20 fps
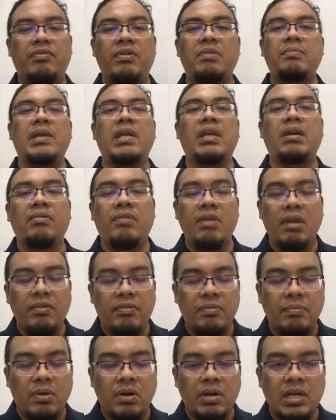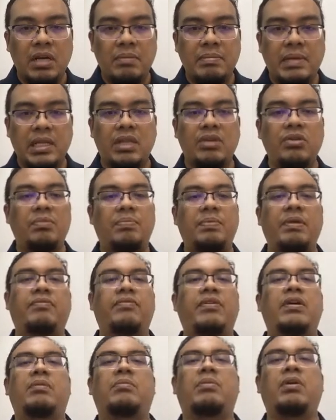familiar with model method. You
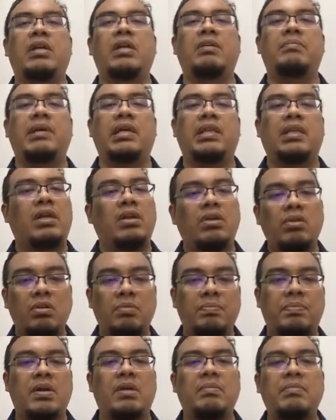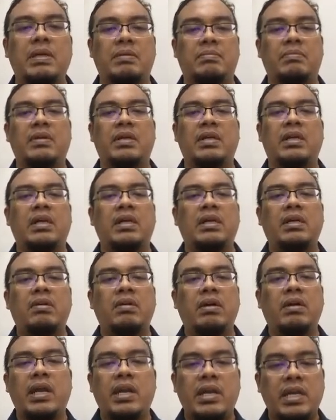prefer model method, no problem.
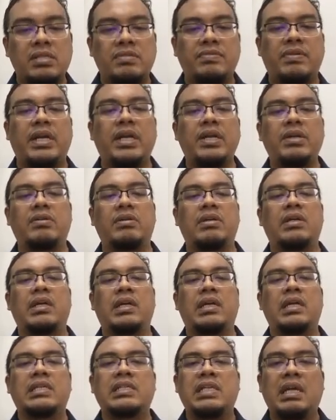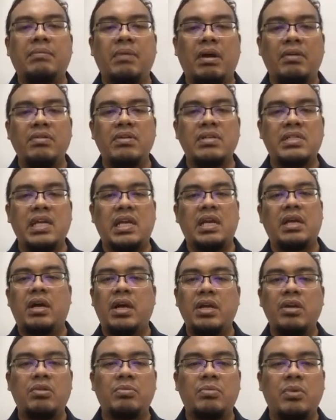Okay, that's very good. Some of you say that,
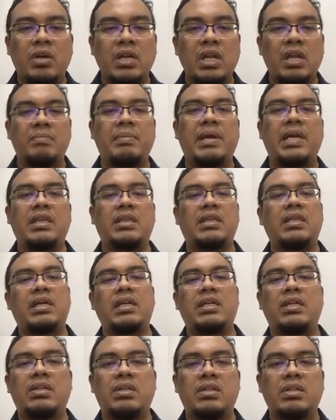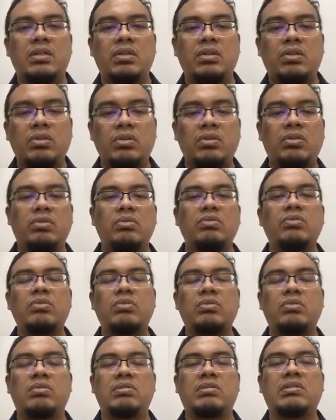ayo, model method
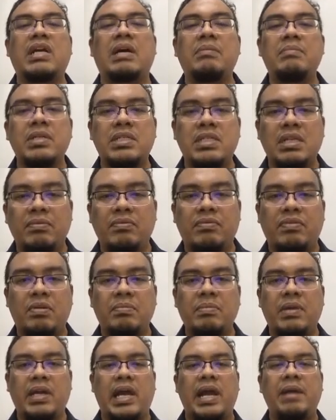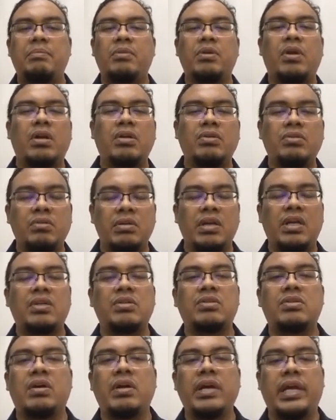too troublesome for me. I'm not good
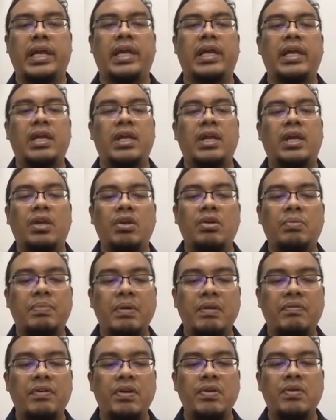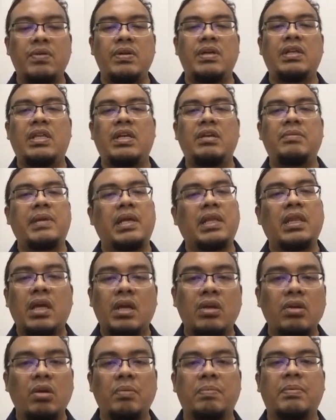in drawing. You prefer unitary
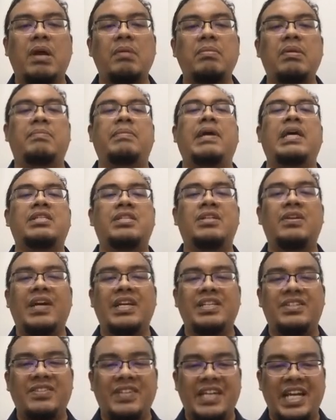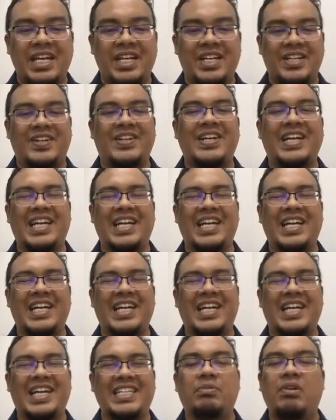method, no problem, as long as you get the correct
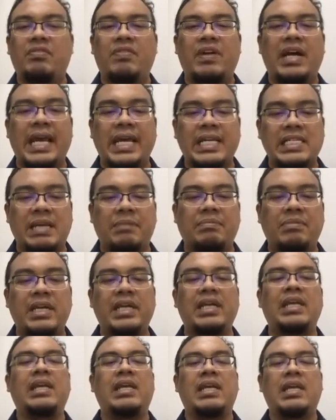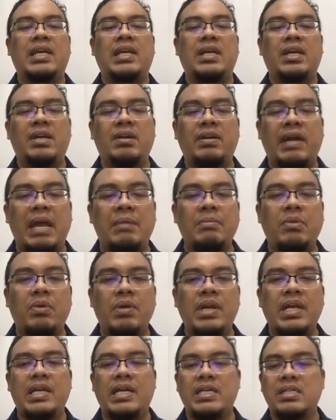answer. Both are accepted.
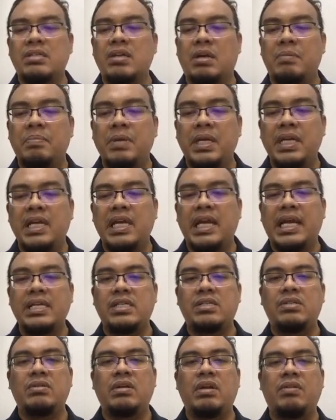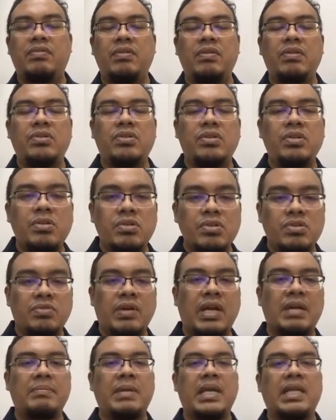MOE does not penalize you if you use
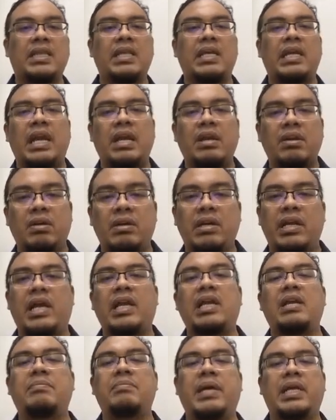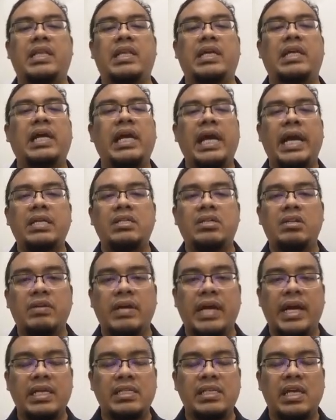one method and not the other method, right? As
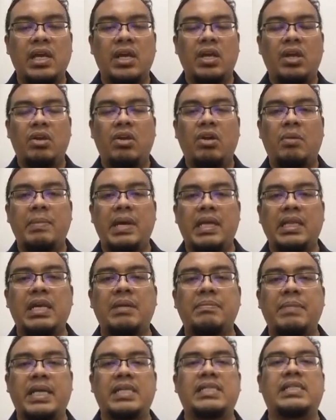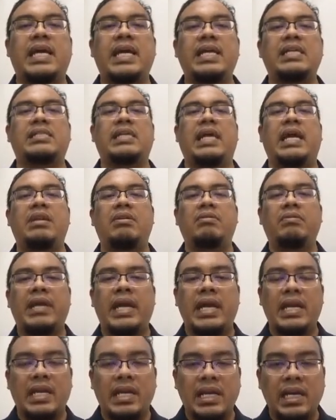long as your method makes sense and you
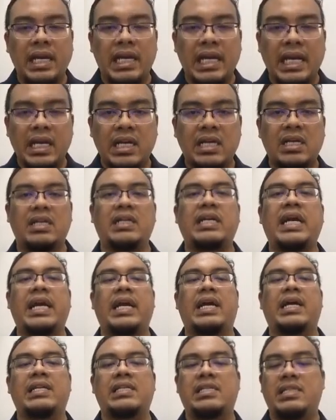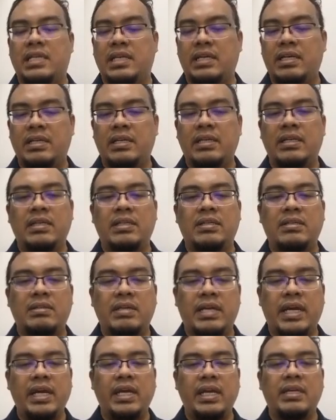get the correct answer.
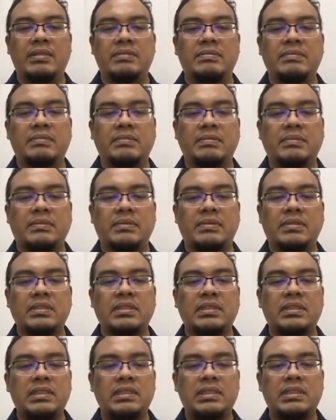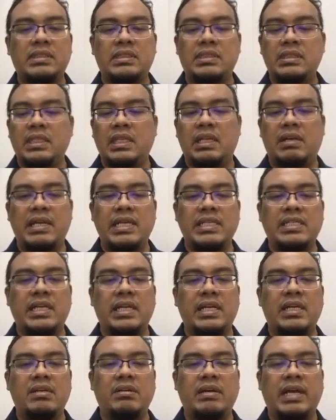Okay? Now let's
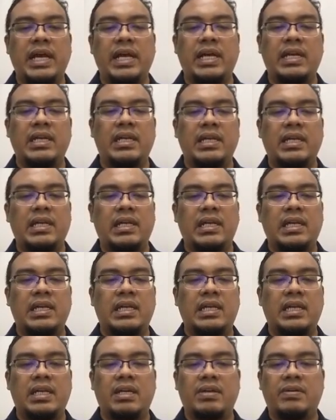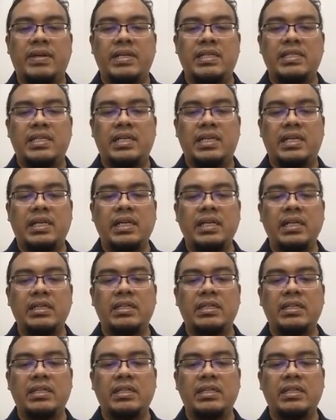take a look at the question.